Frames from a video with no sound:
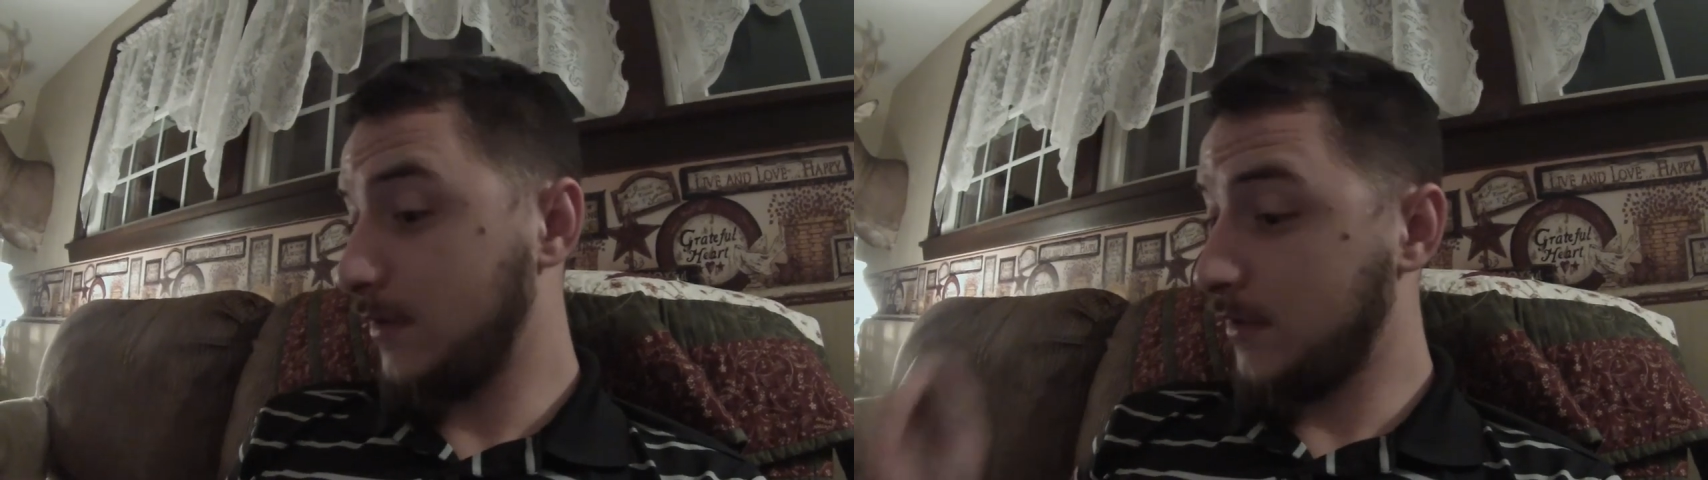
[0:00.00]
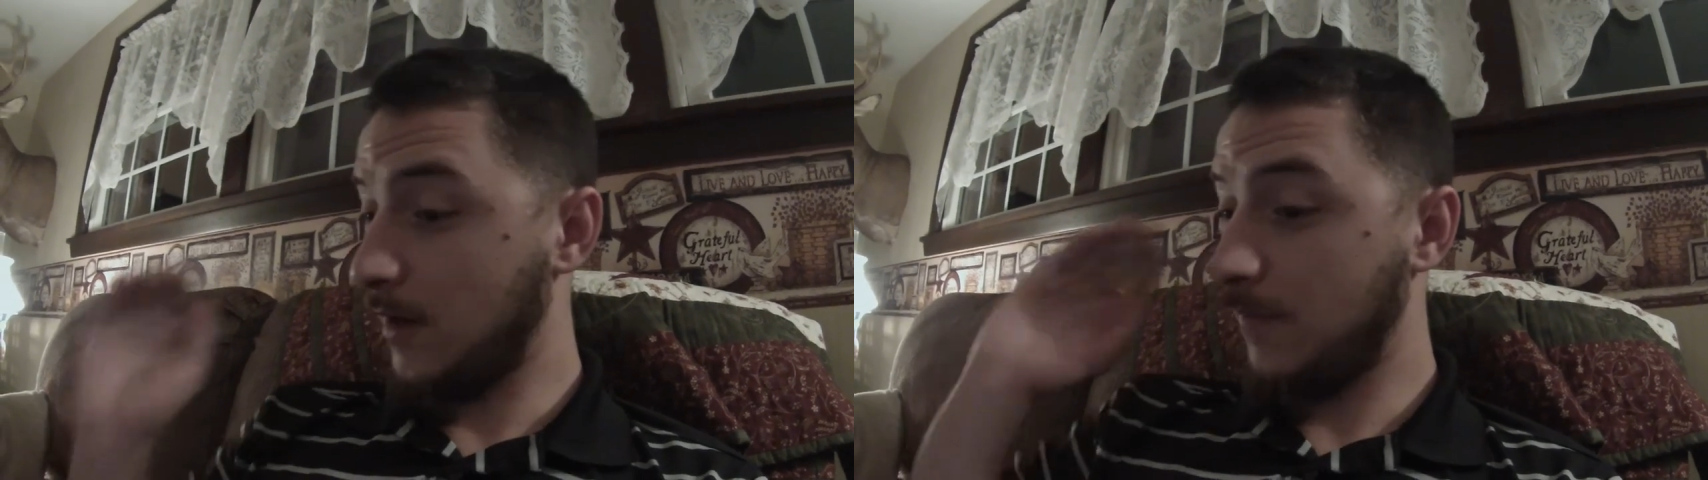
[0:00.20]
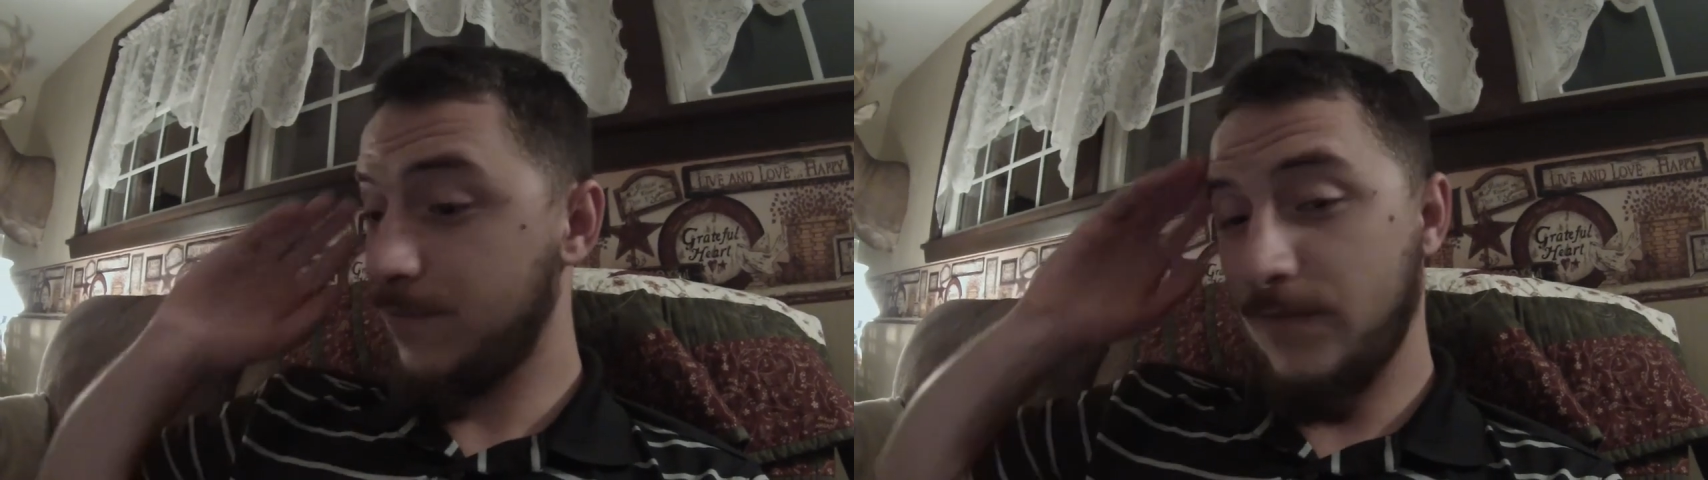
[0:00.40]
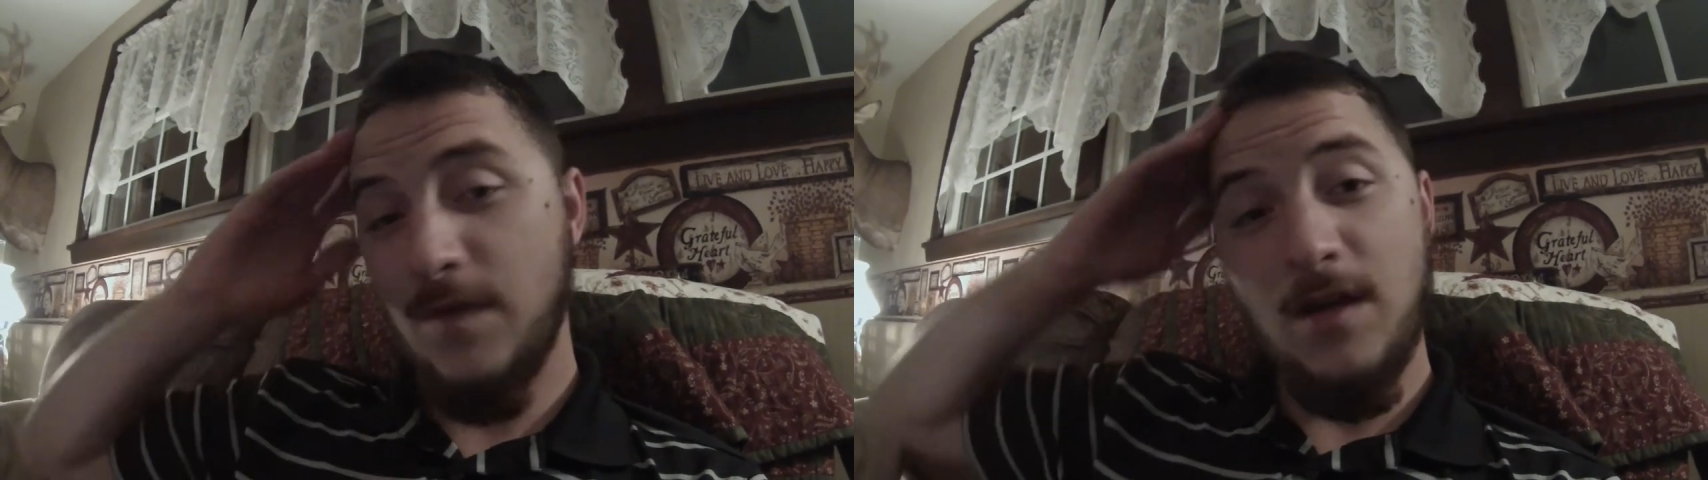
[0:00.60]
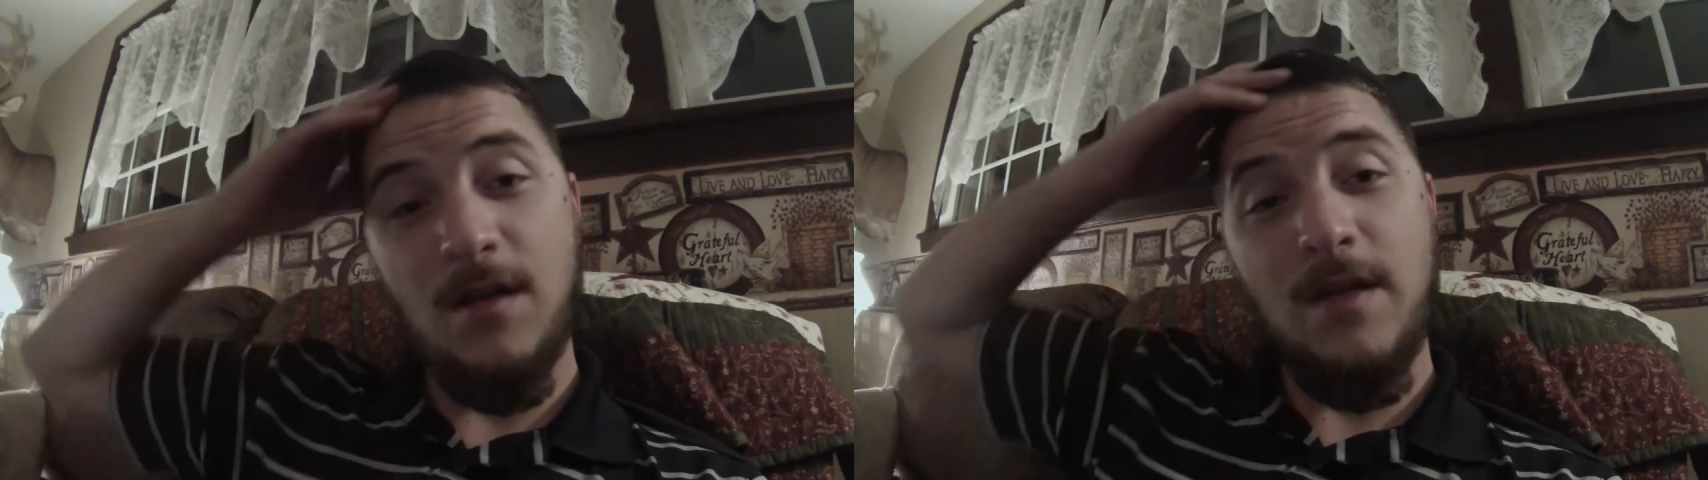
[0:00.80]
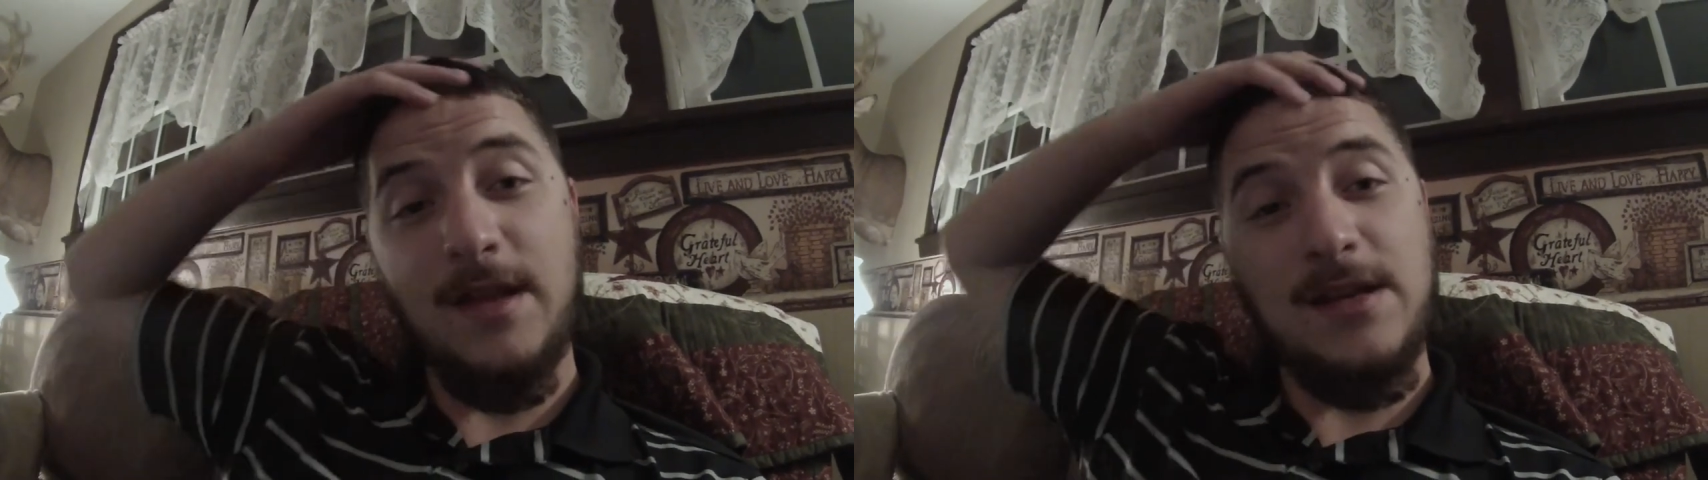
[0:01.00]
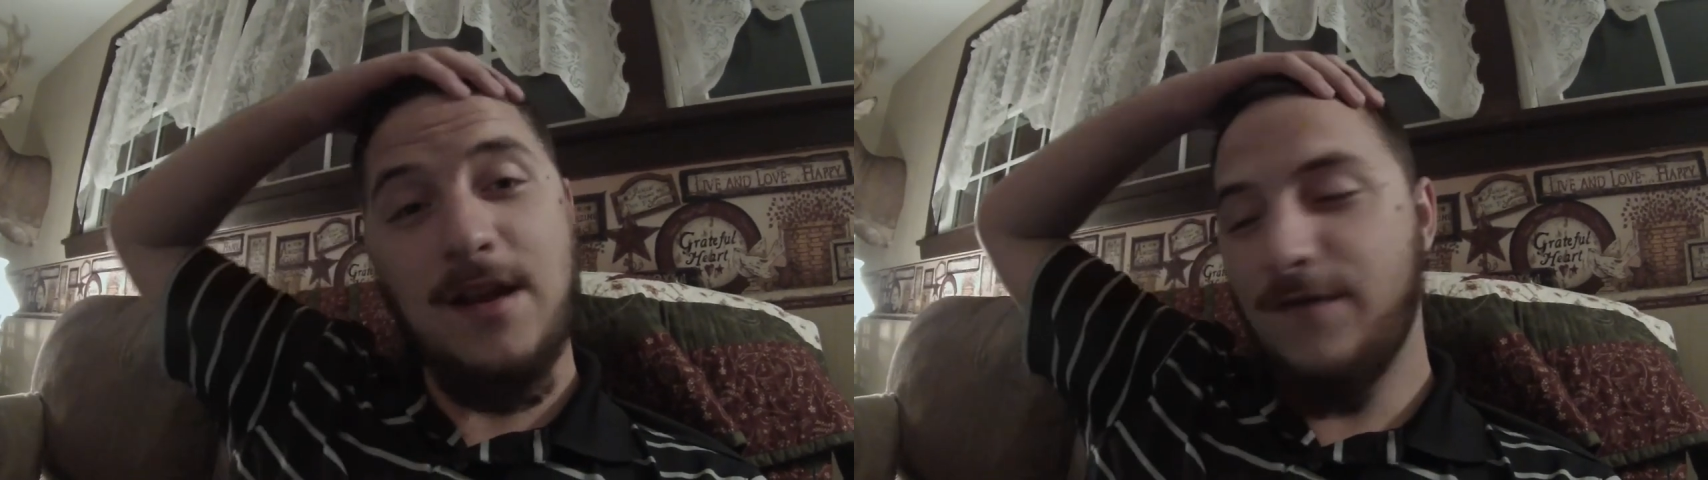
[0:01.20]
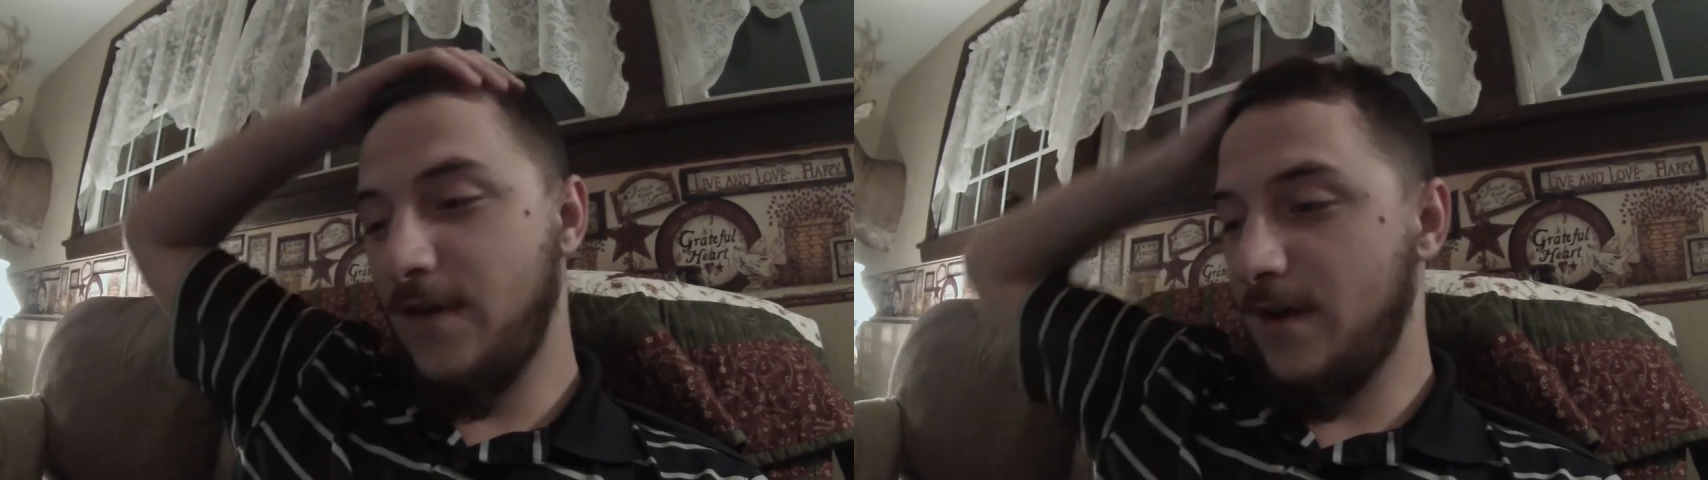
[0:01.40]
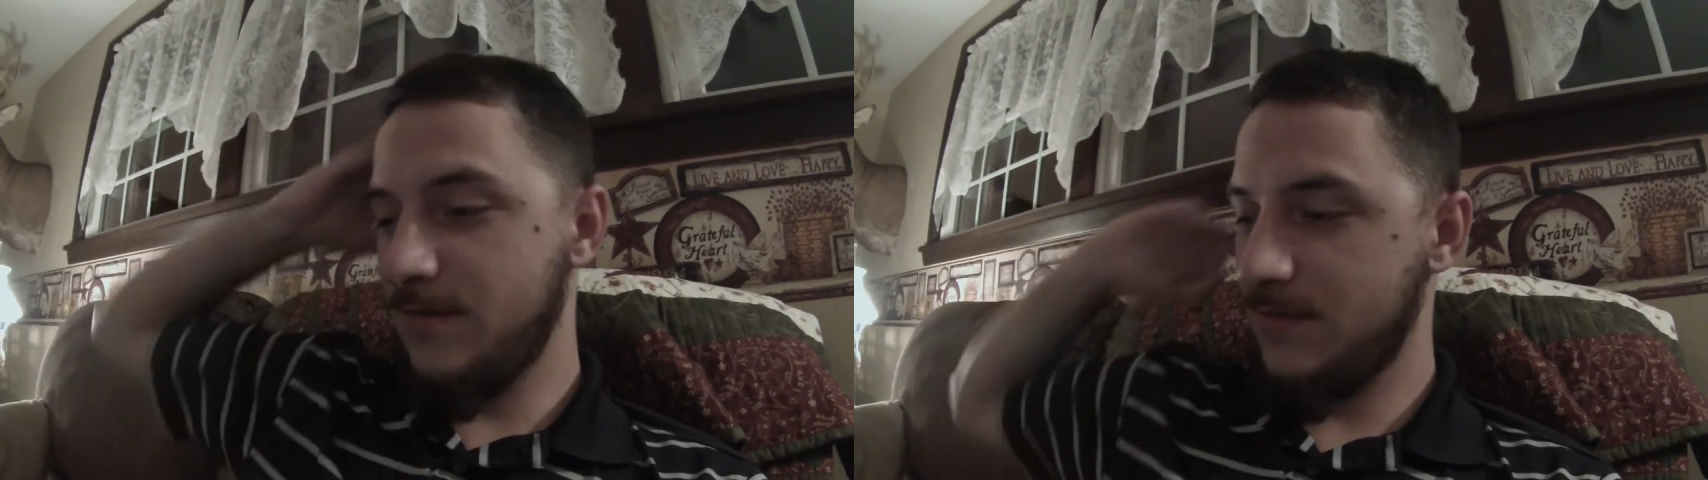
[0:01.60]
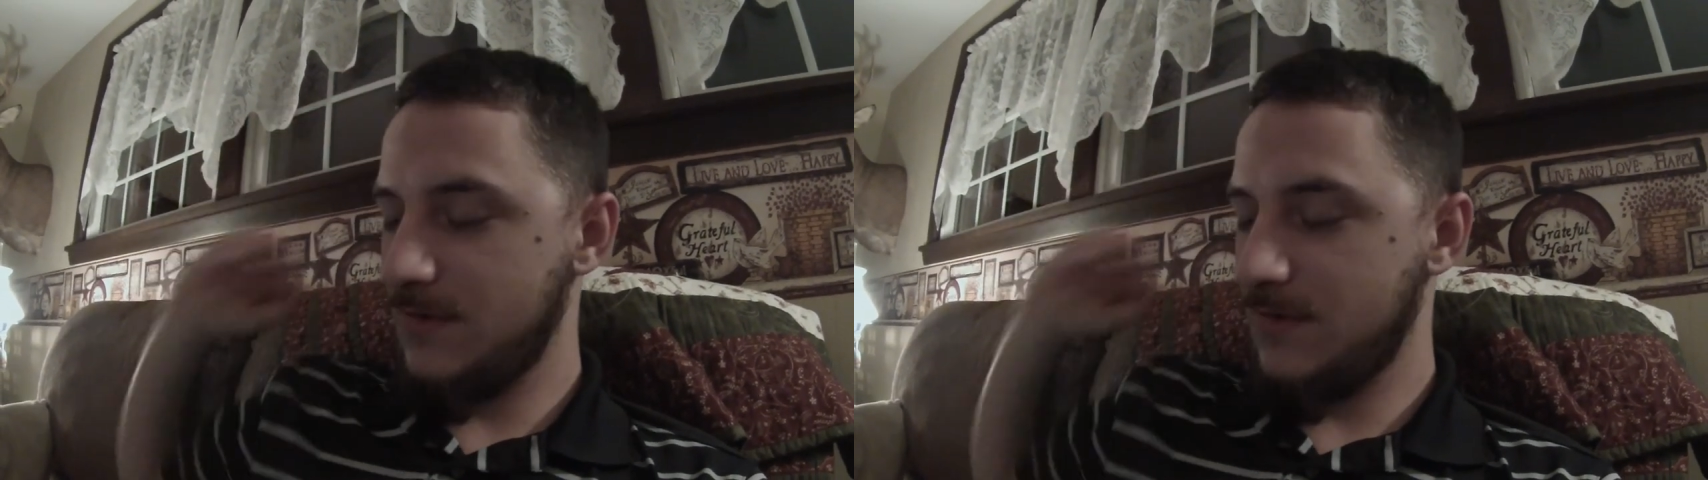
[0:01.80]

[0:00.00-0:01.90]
So that's kind of fun,